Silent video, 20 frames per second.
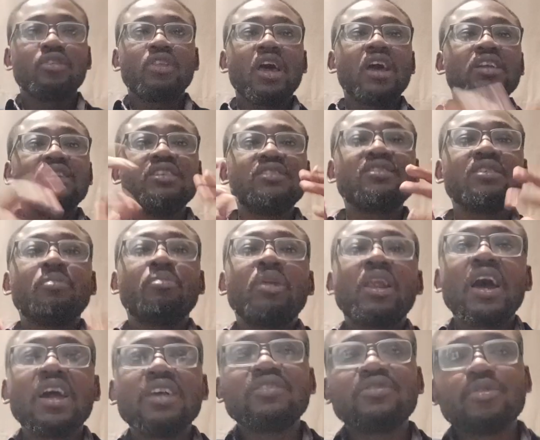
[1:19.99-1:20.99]
that this
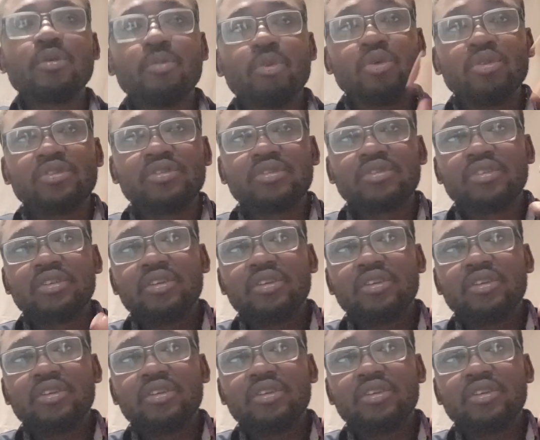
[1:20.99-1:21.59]
applies for both